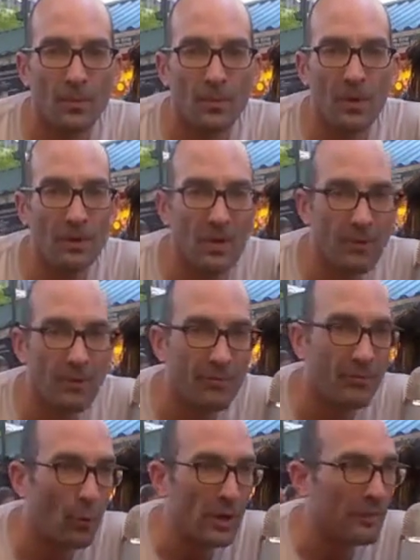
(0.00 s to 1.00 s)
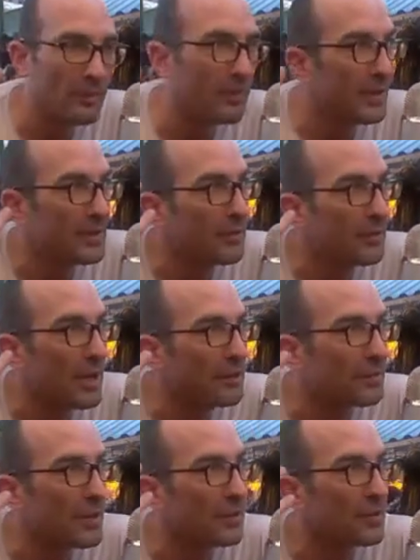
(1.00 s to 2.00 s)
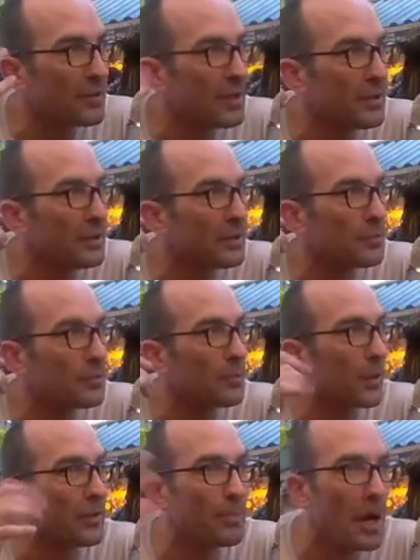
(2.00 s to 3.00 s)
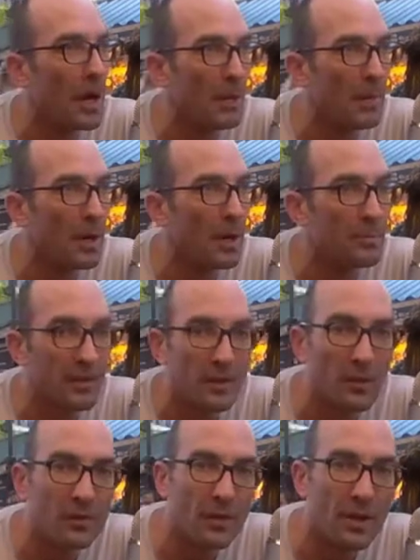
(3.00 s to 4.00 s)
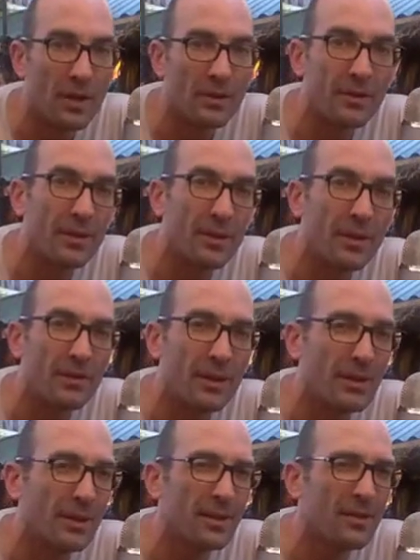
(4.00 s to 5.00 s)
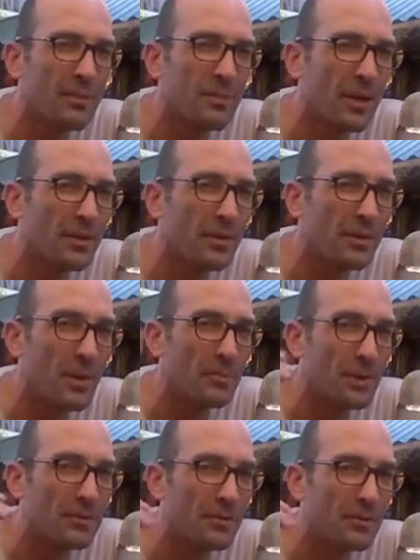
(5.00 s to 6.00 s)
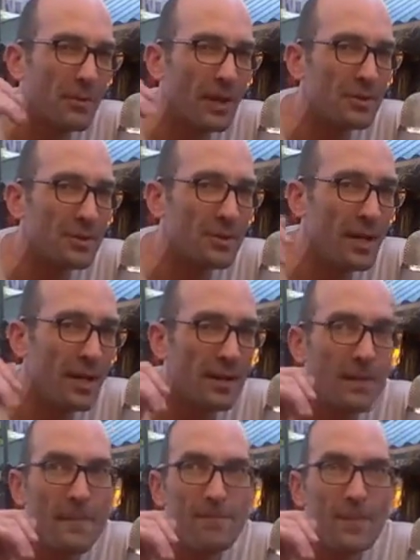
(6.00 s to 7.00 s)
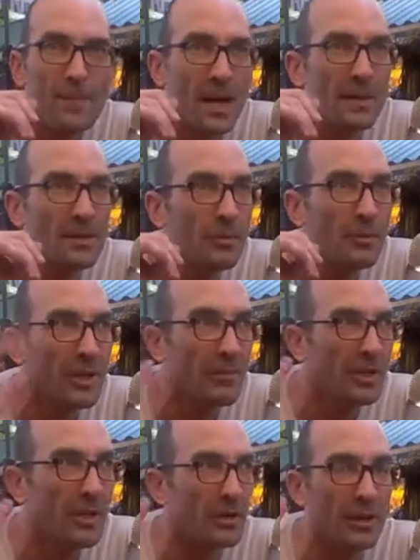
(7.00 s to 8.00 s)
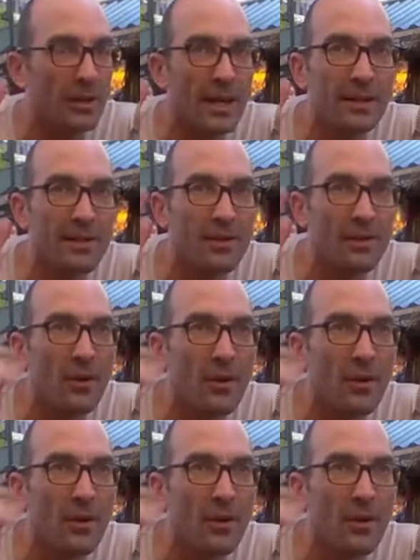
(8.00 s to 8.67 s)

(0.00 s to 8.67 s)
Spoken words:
they've got 40, 50 restaurants here with pop-ups. It goes on, I think, at least a month. It might be June and July, and they do it every year, and it's